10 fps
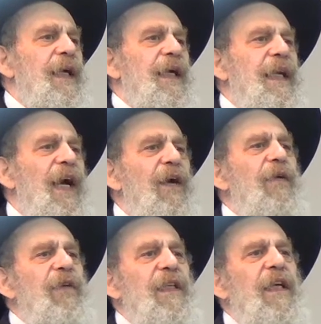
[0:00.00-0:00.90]
And how
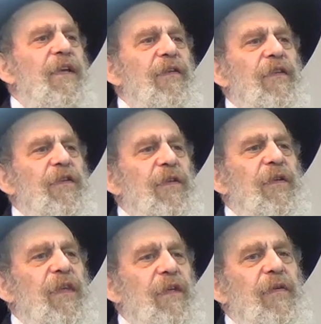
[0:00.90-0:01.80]
can we tell such a
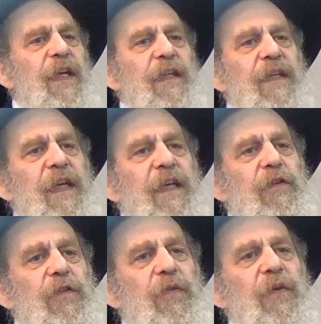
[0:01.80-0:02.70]
great thing
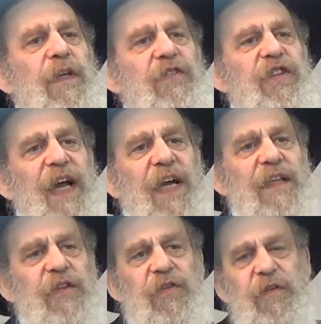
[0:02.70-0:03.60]
to a
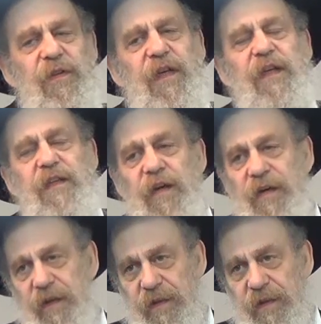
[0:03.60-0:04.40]
child that just started talking?